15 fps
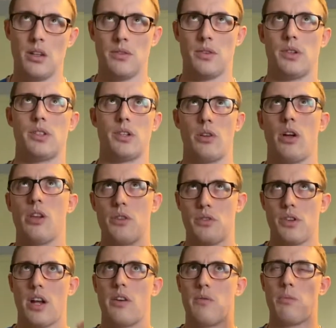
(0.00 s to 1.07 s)
for zero
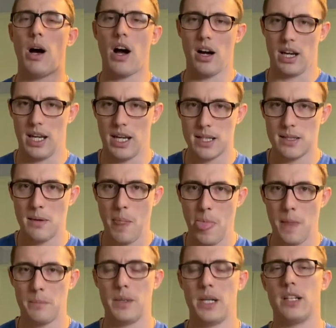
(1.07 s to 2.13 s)
dollars out of pocket
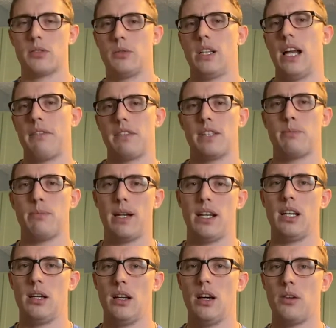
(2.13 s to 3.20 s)
because we didn't have to spend
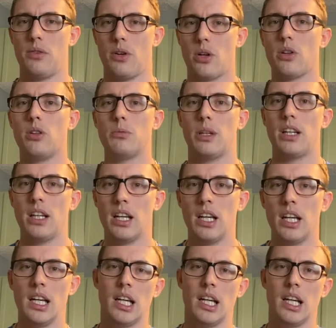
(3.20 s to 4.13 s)
any of our own money.